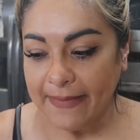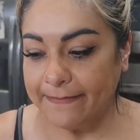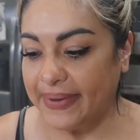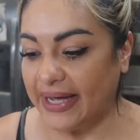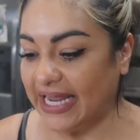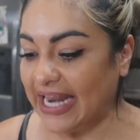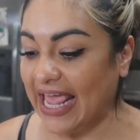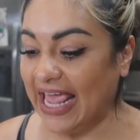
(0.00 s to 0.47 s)

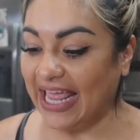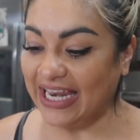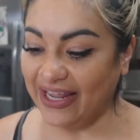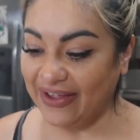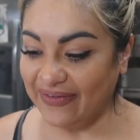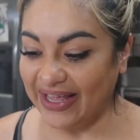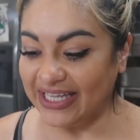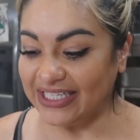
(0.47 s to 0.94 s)
But
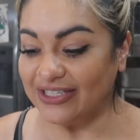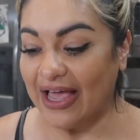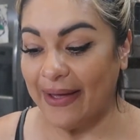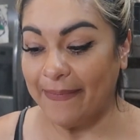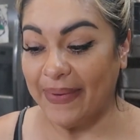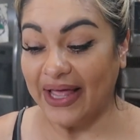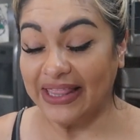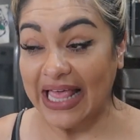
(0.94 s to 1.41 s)
anyway, so
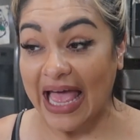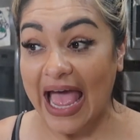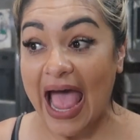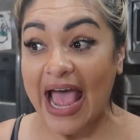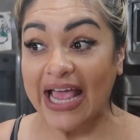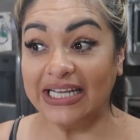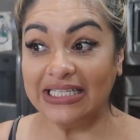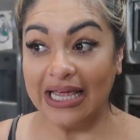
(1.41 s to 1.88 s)
I bought that.
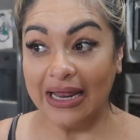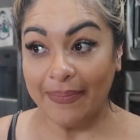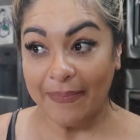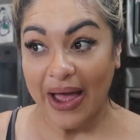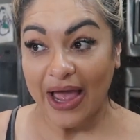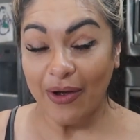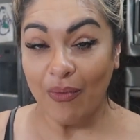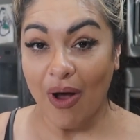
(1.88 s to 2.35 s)
I did
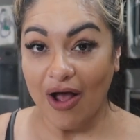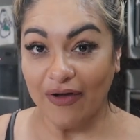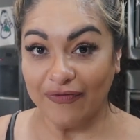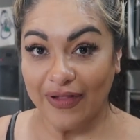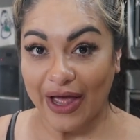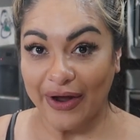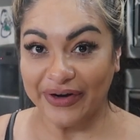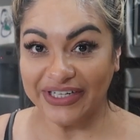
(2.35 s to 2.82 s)
buy
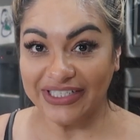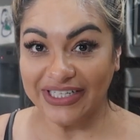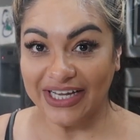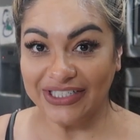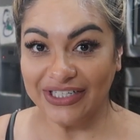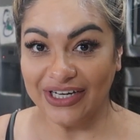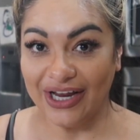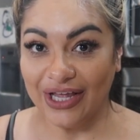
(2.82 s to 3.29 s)
wildflowers
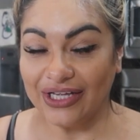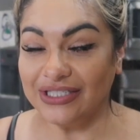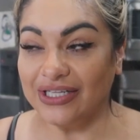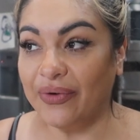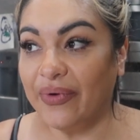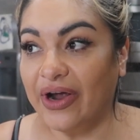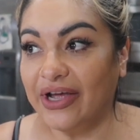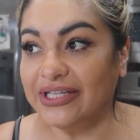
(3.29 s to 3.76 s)
yesterday because
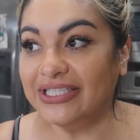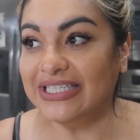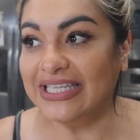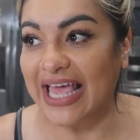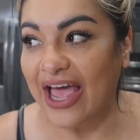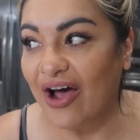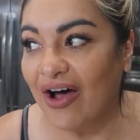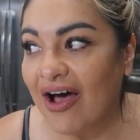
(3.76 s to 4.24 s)
they were on
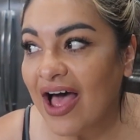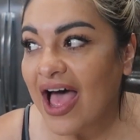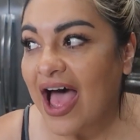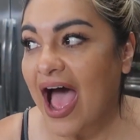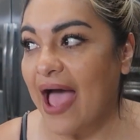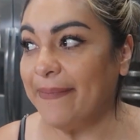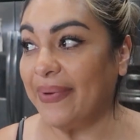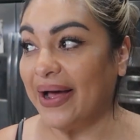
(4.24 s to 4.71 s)
sale.
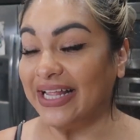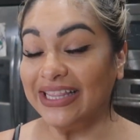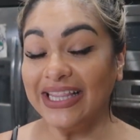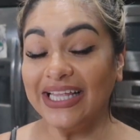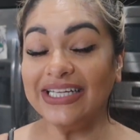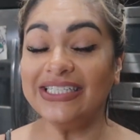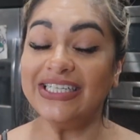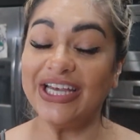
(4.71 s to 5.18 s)
I bought
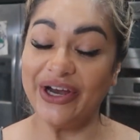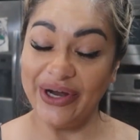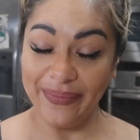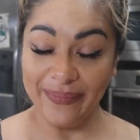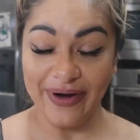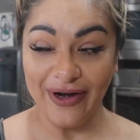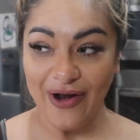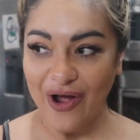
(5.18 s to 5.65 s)
the cherry
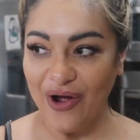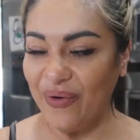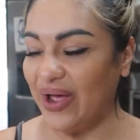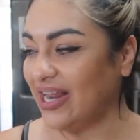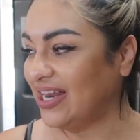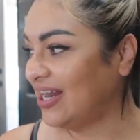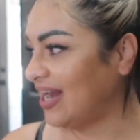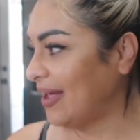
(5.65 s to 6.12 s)

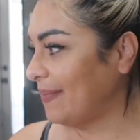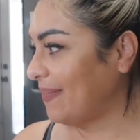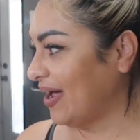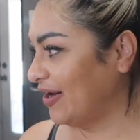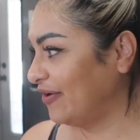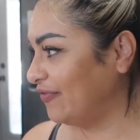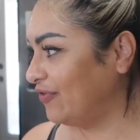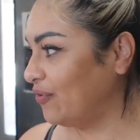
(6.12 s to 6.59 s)
Merlot, and then I
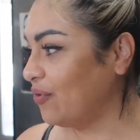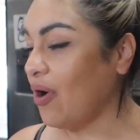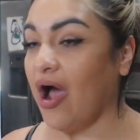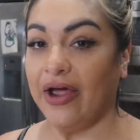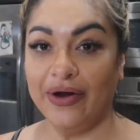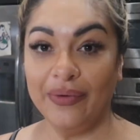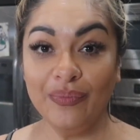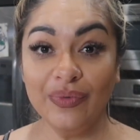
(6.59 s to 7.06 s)
bought a few
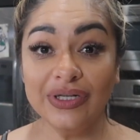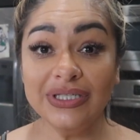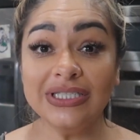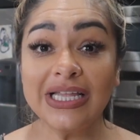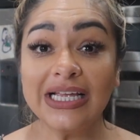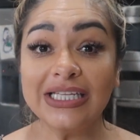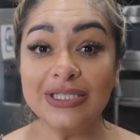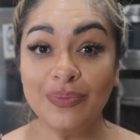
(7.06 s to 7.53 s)
autumn
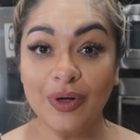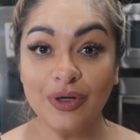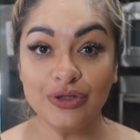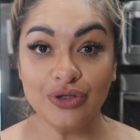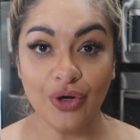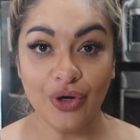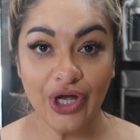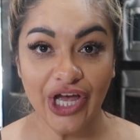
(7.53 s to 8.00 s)
ones that smell
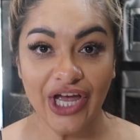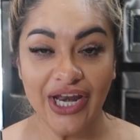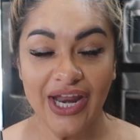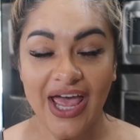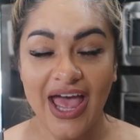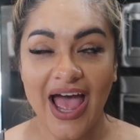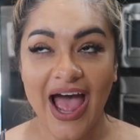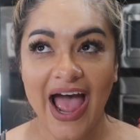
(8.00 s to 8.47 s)
so
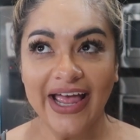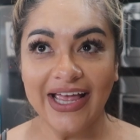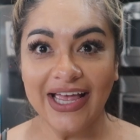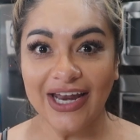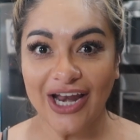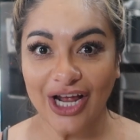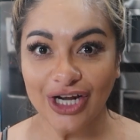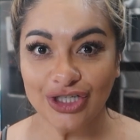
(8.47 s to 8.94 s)
good. I
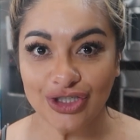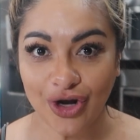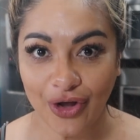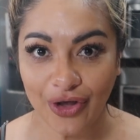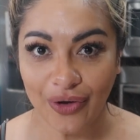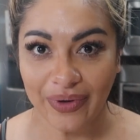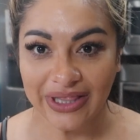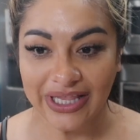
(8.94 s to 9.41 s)
cannot show
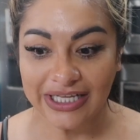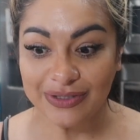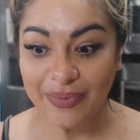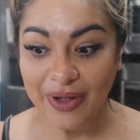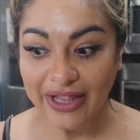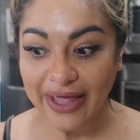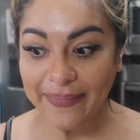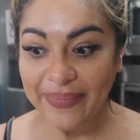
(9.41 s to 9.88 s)
you what they
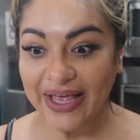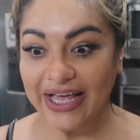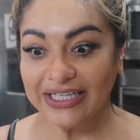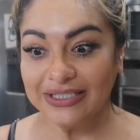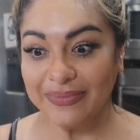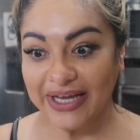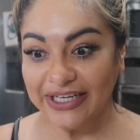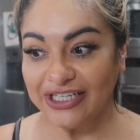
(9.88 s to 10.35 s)
smell like
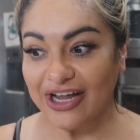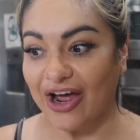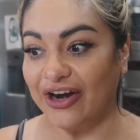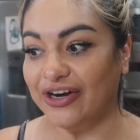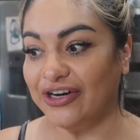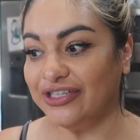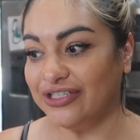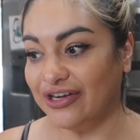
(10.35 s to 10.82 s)
because my
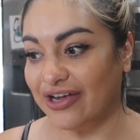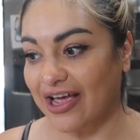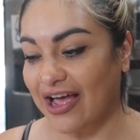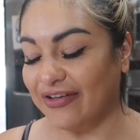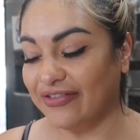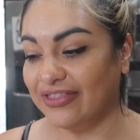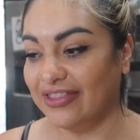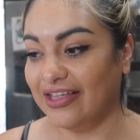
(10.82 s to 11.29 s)
daughter took
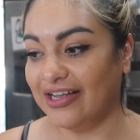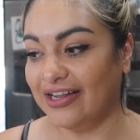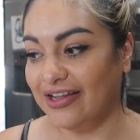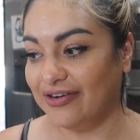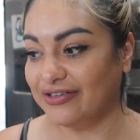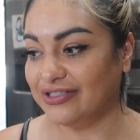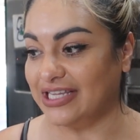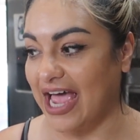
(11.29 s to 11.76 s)
out the
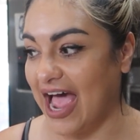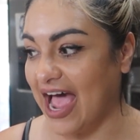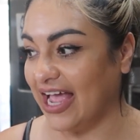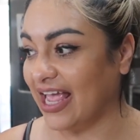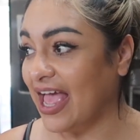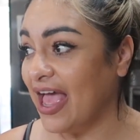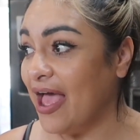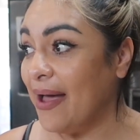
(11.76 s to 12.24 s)
little
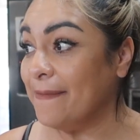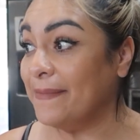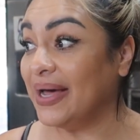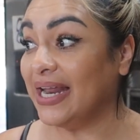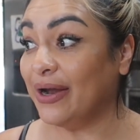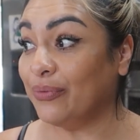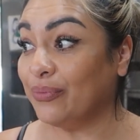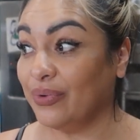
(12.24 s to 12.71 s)
tag,
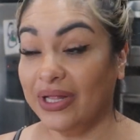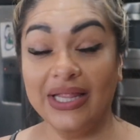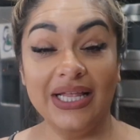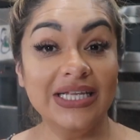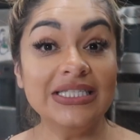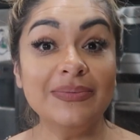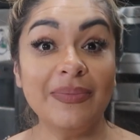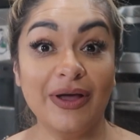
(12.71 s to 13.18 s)
but it
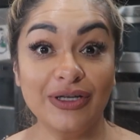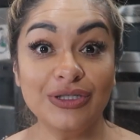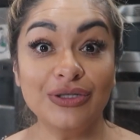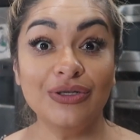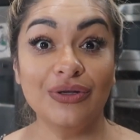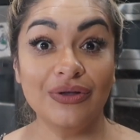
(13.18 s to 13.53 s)
really smells